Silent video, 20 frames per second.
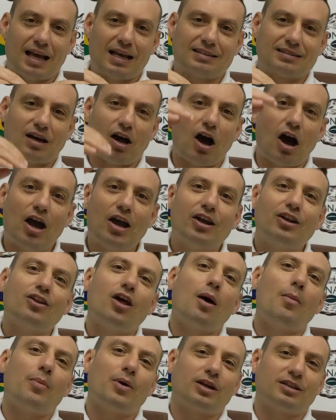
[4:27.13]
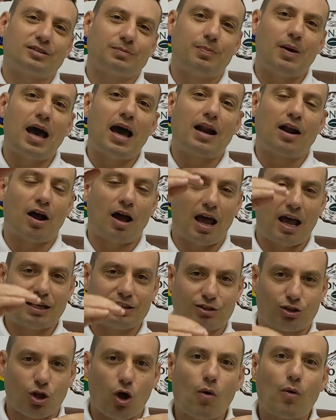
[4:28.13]
As higher number is better,
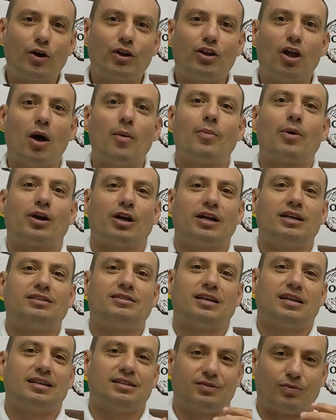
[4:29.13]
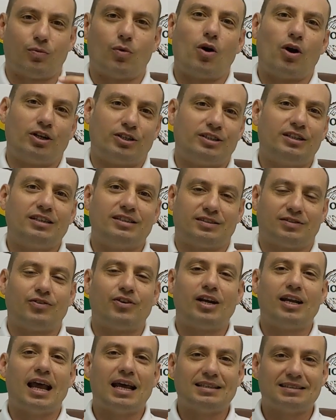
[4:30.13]
as lower number is is worse, it's
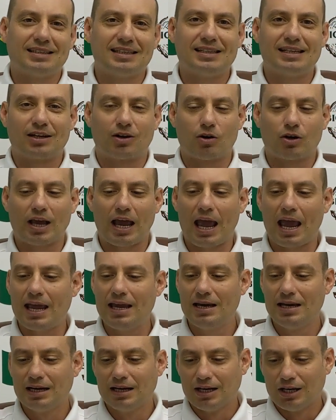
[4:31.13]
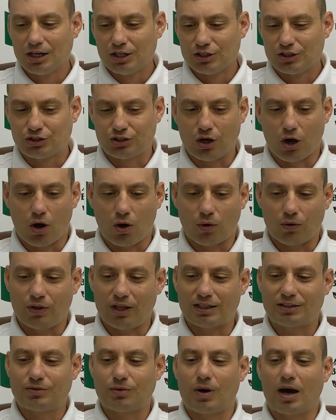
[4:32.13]
really acidic, okay? So
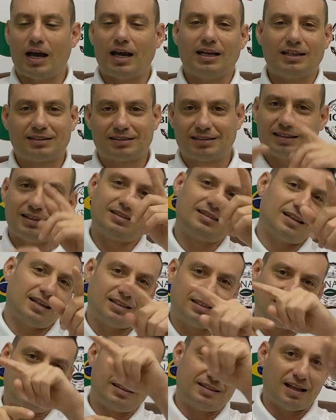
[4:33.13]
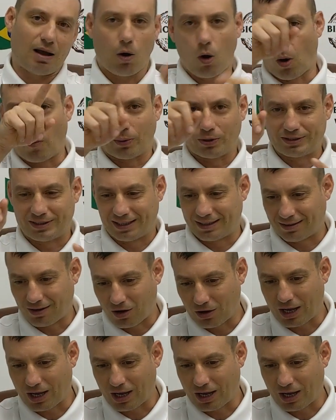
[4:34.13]
that's why it's it's it's the opposite.